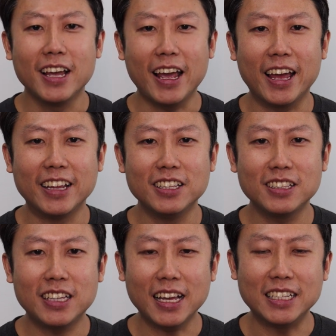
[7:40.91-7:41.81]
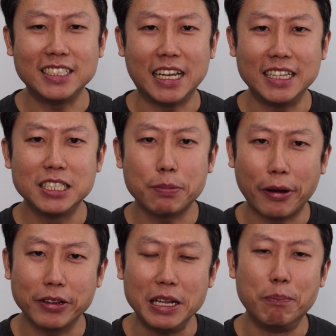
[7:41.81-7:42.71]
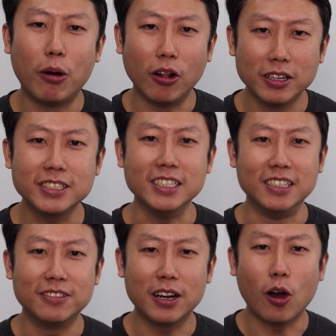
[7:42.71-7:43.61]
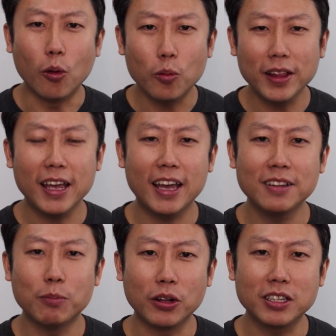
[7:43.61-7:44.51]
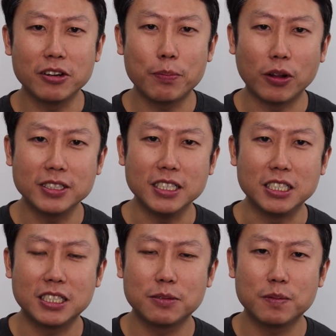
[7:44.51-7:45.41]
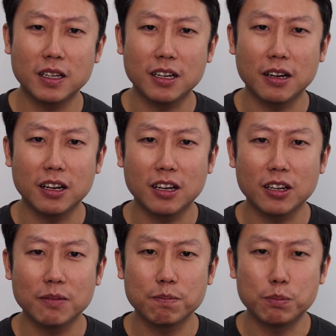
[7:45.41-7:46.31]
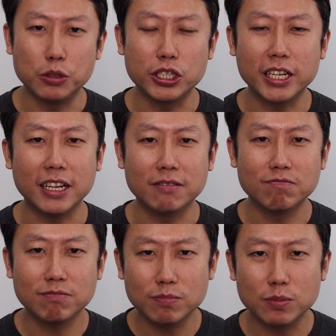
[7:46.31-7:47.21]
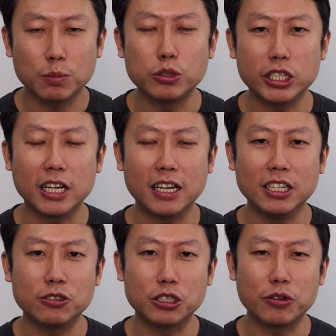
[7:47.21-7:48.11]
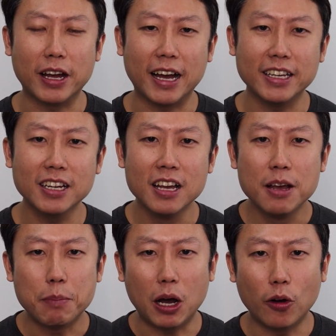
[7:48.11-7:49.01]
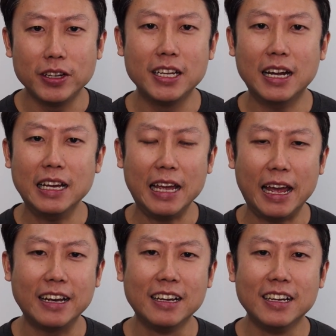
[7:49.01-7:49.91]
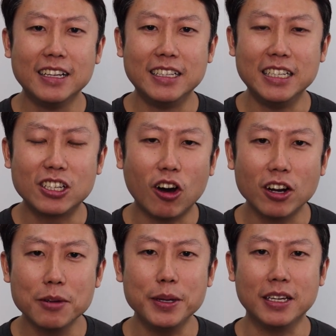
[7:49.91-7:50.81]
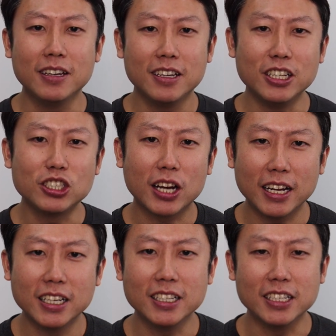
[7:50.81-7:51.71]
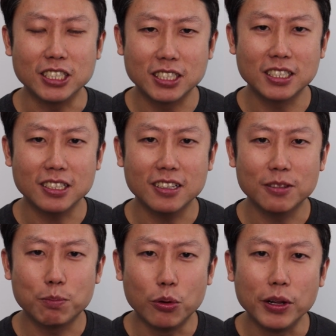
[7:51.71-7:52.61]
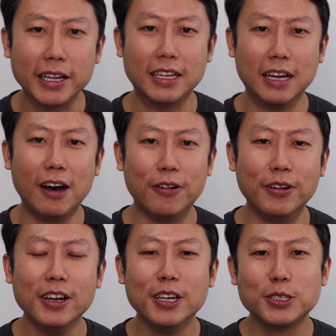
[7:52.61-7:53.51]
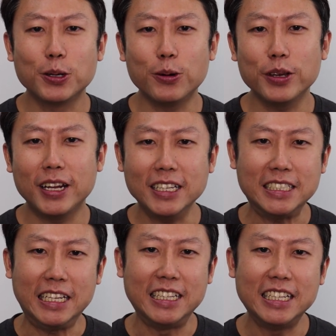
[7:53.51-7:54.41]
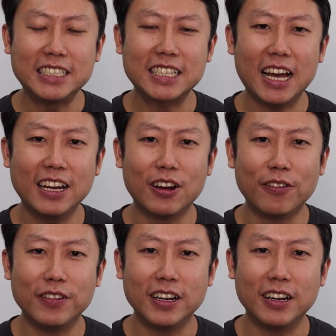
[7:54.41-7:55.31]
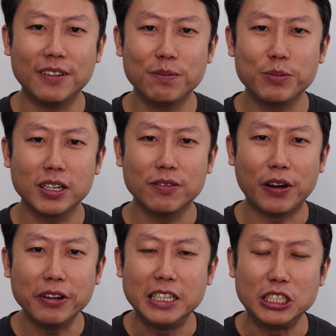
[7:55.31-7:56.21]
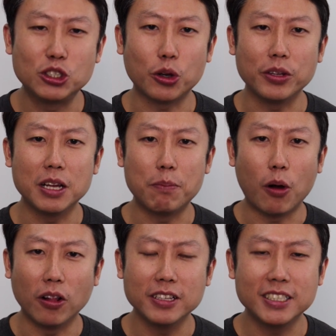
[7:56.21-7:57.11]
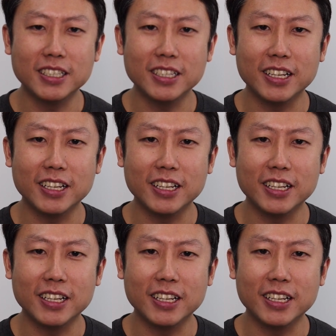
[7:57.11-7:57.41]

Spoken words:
And that is that disparity in policy, right? On one hand, monetary policy is pushing the interest rate higher, but on the other hand, the economy in China is pulling it down. So it is in this kind of a very disjointed policy.